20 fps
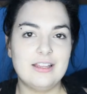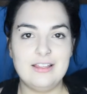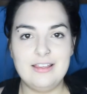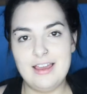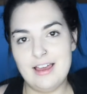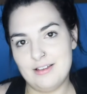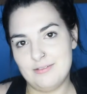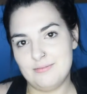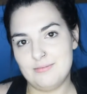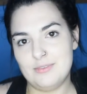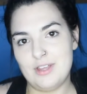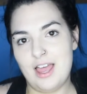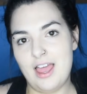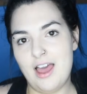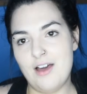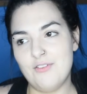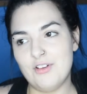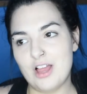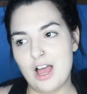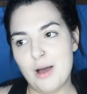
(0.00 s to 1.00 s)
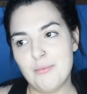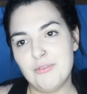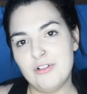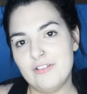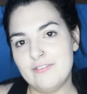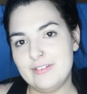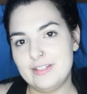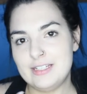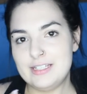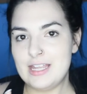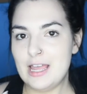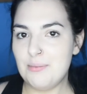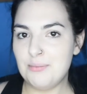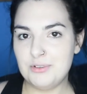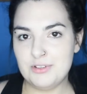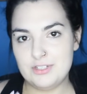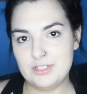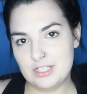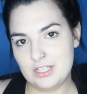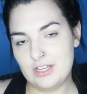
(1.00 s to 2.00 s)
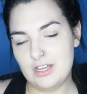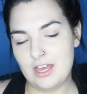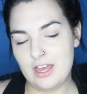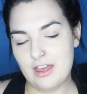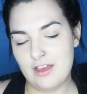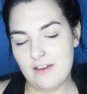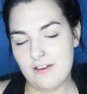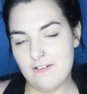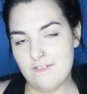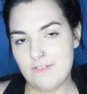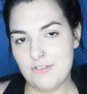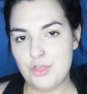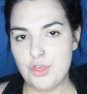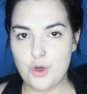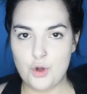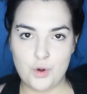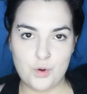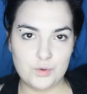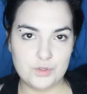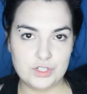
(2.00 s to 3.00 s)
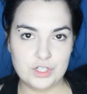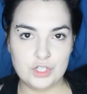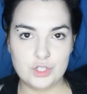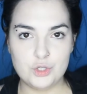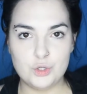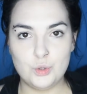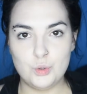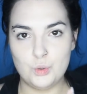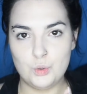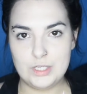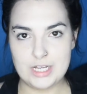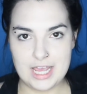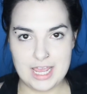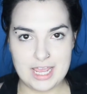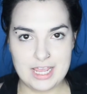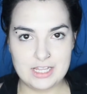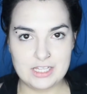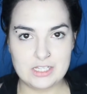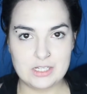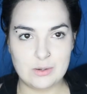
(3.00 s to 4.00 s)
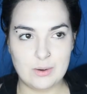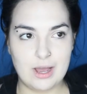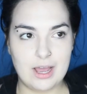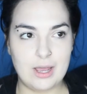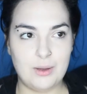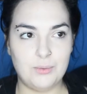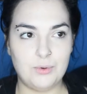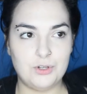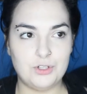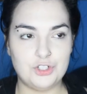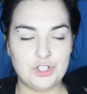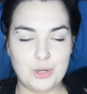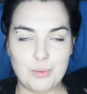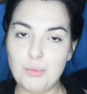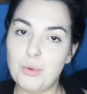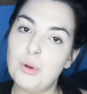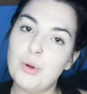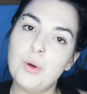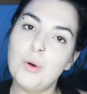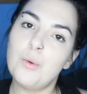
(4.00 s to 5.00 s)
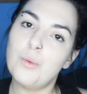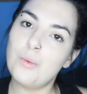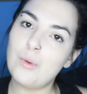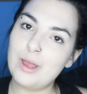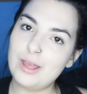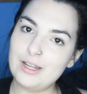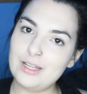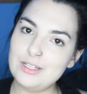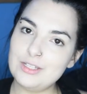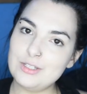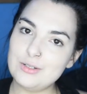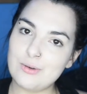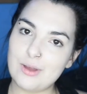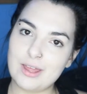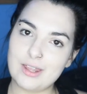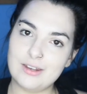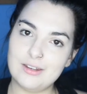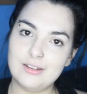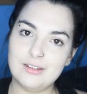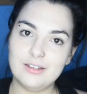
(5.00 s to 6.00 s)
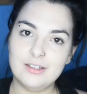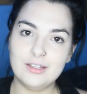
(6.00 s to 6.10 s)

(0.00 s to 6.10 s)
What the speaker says: yeah, I have a couple of examples of those today, so I will jump right into it.